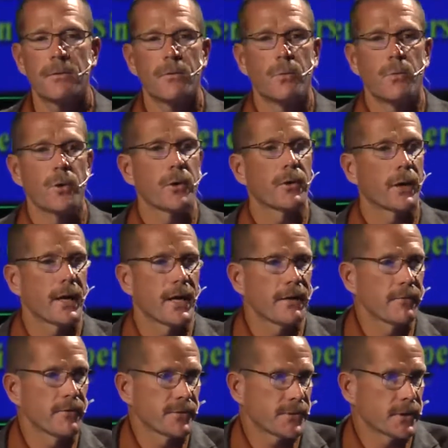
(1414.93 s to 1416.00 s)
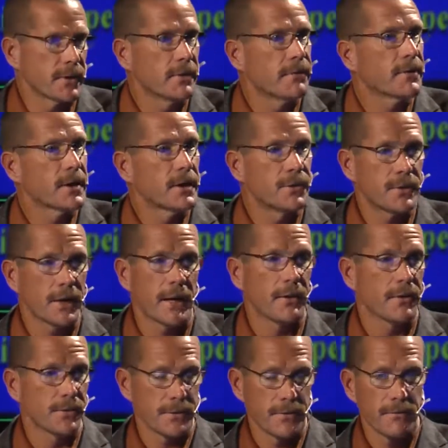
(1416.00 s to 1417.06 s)
we're going to have a significant
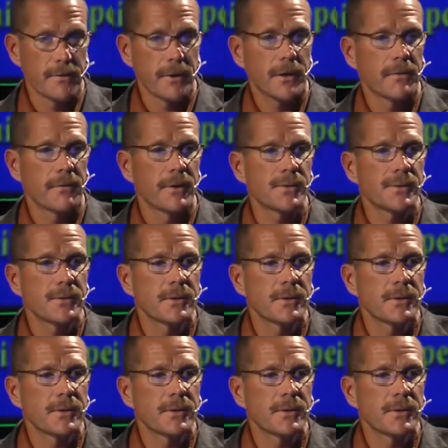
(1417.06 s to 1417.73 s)
challenge in front of us.